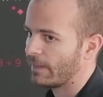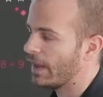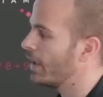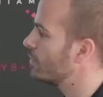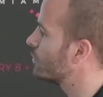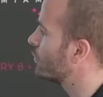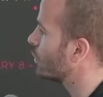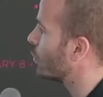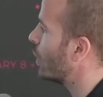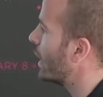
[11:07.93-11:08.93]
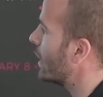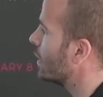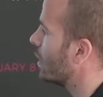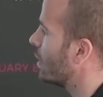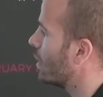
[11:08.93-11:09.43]
And from what
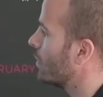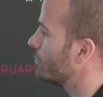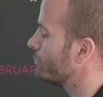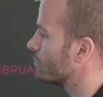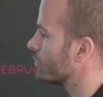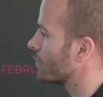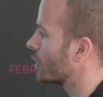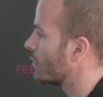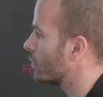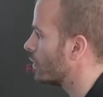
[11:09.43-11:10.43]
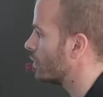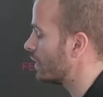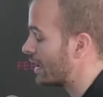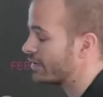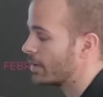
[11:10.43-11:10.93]

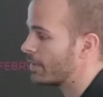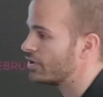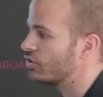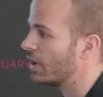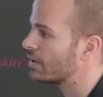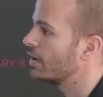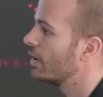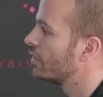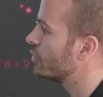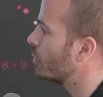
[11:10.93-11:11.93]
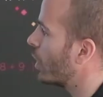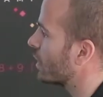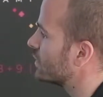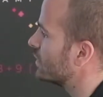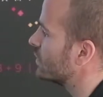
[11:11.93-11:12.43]
the last time I checked,
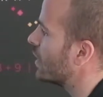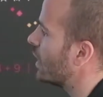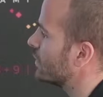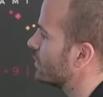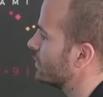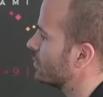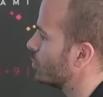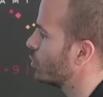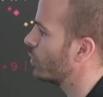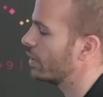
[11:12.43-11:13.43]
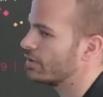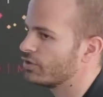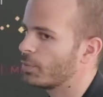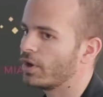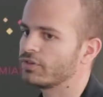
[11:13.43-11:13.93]
Spark does not support
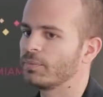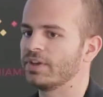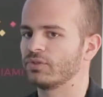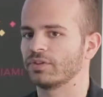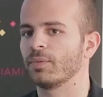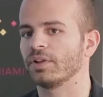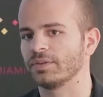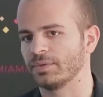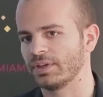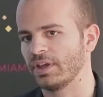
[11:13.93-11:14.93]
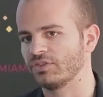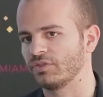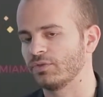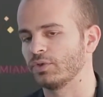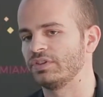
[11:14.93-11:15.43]
sparse matrix
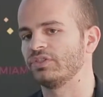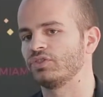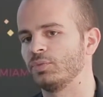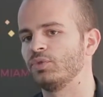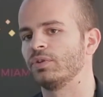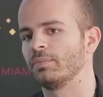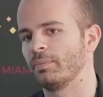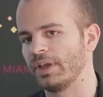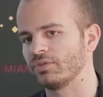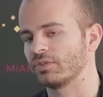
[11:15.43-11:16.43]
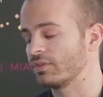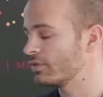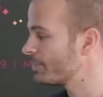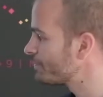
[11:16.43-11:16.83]
multiplication for distributed matrices.